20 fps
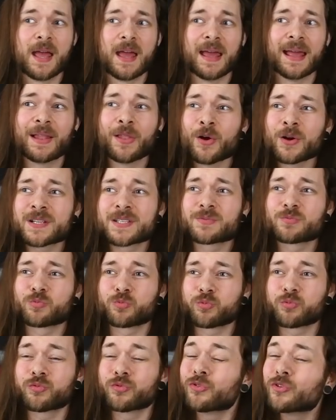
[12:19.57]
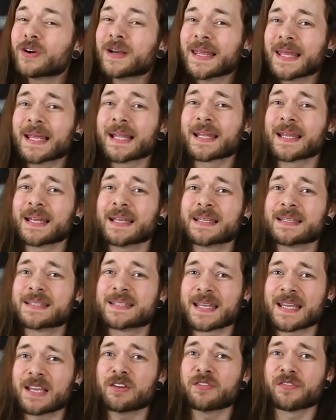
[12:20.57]
It looks really
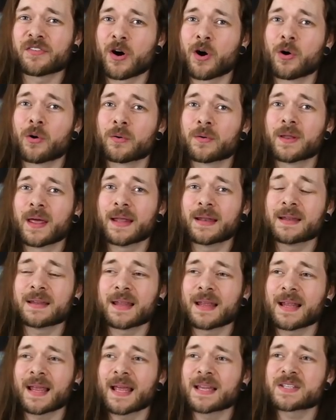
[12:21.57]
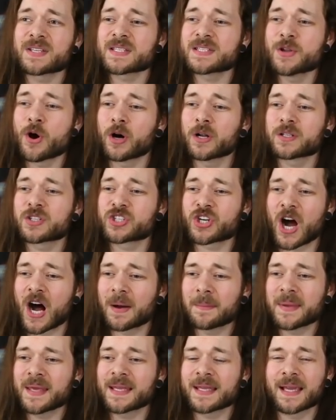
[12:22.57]
default, and it, it's just not
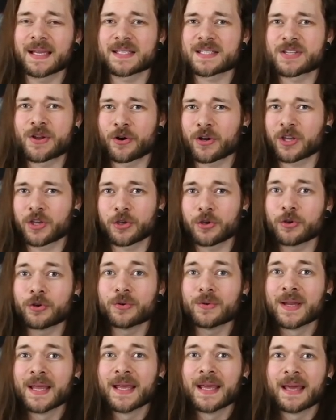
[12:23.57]
charming, it's not cute.